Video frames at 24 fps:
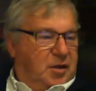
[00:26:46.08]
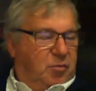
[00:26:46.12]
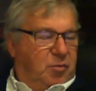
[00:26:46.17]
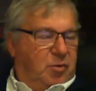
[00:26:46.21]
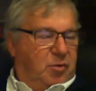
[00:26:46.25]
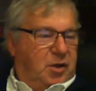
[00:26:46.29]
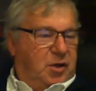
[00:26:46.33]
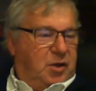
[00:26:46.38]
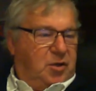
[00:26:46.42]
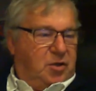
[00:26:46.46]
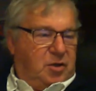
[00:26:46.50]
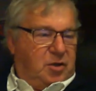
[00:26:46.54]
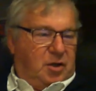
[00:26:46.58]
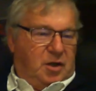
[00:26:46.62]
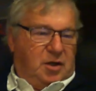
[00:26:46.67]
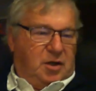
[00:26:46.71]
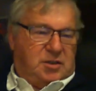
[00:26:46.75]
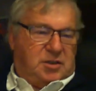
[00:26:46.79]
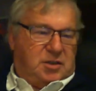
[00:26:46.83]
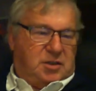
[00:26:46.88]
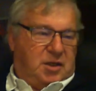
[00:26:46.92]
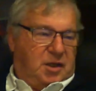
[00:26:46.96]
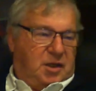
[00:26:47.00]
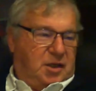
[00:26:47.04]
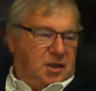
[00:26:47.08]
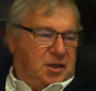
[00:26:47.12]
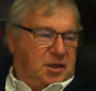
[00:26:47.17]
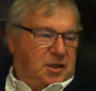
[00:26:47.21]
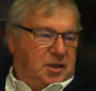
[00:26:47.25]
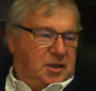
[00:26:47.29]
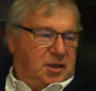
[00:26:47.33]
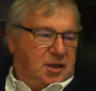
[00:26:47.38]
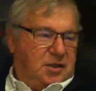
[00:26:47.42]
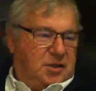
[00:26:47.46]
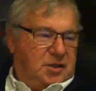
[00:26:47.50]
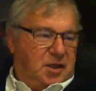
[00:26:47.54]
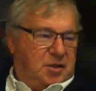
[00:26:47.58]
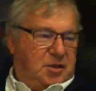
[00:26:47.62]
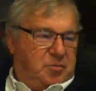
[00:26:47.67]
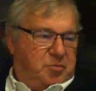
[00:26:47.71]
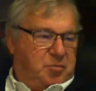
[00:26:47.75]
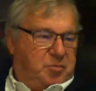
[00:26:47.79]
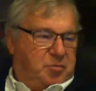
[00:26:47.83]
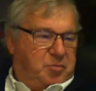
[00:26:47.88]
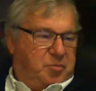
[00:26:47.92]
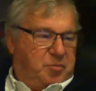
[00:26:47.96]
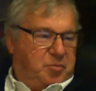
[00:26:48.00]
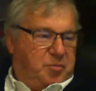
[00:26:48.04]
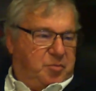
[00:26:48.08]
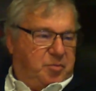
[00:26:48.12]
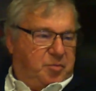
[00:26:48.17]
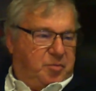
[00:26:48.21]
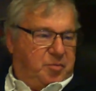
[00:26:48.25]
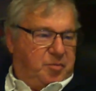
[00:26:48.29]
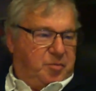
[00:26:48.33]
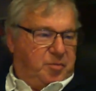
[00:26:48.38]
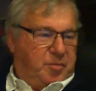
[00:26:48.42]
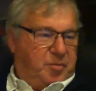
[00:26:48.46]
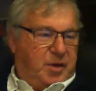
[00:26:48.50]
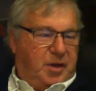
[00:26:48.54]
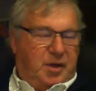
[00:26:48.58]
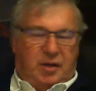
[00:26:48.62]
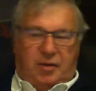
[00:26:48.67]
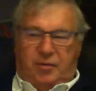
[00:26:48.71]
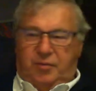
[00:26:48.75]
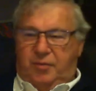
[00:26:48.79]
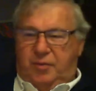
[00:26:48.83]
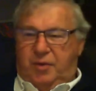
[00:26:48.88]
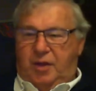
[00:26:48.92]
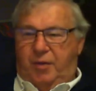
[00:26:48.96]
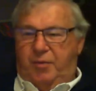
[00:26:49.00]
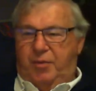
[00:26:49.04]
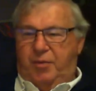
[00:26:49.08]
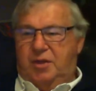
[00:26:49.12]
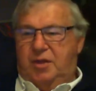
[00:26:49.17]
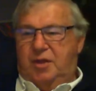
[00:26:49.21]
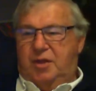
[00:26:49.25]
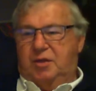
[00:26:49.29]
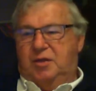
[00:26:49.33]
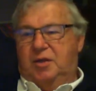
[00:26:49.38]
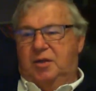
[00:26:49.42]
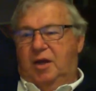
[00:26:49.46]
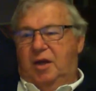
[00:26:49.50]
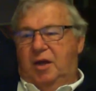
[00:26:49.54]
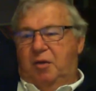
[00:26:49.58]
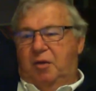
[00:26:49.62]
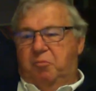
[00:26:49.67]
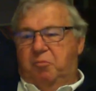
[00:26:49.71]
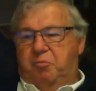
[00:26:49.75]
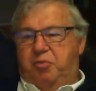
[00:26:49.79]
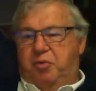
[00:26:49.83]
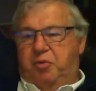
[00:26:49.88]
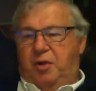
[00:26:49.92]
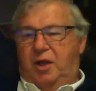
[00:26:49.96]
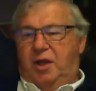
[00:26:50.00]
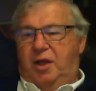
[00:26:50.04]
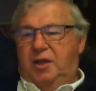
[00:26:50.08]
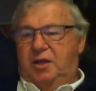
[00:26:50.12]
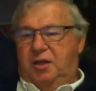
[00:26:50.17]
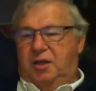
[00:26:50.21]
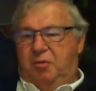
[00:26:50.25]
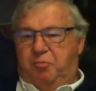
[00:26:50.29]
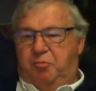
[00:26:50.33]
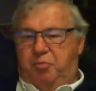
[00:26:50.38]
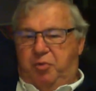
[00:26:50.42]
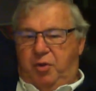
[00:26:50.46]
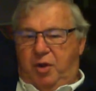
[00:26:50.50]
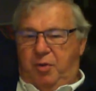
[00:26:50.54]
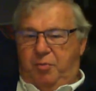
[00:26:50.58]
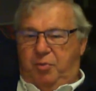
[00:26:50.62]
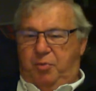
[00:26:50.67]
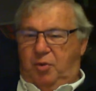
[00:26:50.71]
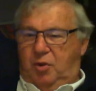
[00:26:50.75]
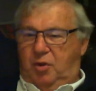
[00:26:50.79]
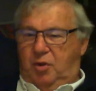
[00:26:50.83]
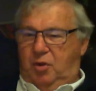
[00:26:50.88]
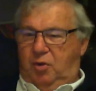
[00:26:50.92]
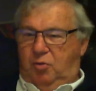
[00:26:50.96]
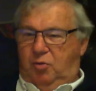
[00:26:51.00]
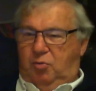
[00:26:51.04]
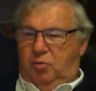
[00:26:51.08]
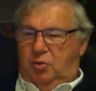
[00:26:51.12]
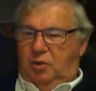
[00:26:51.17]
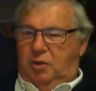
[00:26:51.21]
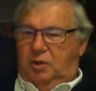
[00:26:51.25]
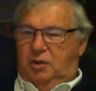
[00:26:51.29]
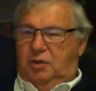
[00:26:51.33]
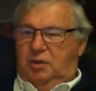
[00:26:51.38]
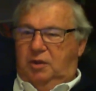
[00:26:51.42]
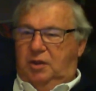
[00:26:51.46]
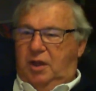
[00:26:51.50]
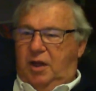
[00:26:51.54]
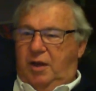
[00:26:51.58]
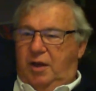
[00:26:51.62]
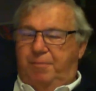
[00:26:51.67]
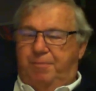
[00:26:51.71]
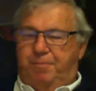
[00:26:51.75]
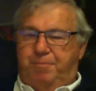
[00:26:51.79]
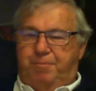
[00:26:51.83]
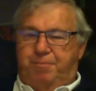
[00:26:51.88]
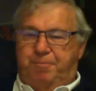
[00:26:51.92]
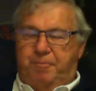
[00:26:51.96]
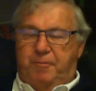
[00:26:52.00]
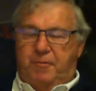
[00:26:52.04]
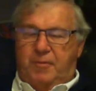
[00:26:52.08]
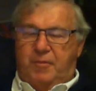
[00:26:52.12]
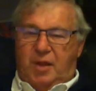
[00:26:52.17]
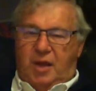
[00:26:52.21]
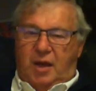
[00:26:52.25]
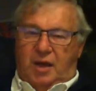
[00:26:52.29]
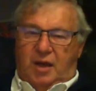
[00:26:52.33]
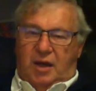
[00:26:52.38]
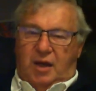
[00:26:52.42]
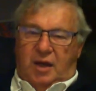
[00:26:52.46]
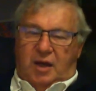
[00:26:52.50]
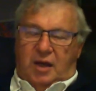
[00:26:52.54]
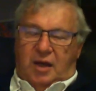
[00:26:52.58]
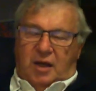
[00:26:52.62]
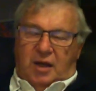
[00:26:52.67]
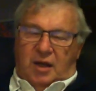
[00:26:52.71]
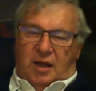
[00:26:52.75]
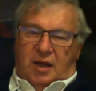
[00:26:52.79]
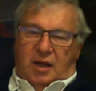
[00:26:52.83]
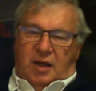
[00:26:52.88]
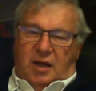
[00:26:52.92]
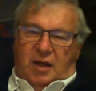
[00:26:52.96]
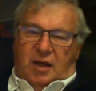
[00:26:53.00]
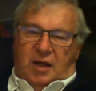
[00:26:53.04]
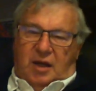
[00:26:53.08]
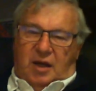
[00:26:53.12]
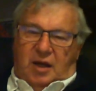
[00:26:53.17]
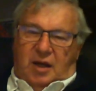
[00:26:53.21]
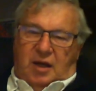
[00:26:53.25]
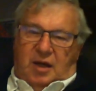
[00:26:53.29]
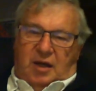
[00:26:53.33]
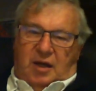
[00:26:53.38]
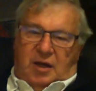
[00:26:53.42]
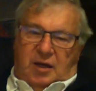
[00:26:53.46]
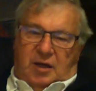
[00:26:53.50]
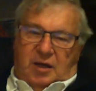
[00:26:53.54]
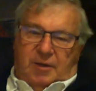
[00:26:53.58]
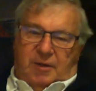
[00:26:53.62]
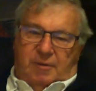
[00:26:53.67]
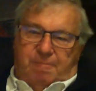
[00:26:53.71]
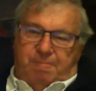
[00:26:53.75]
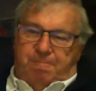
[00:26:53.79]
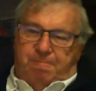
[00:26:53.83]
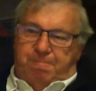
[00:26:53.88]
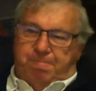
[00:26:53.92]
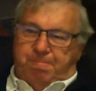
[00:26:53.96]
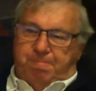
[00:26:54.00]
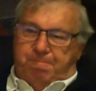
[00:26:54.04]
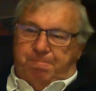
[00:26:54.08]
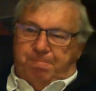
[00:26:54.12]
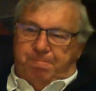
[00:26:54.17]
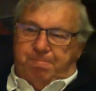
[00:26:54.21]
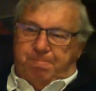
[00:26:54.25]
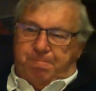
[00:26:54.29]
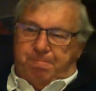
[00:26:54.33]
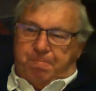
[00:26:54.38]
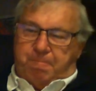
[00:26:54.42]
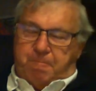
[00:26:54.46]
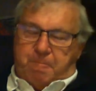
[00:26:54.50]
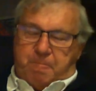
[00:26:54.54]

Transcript: what do you guys think? Is it better? I mean, there's plenty of people who will um, um,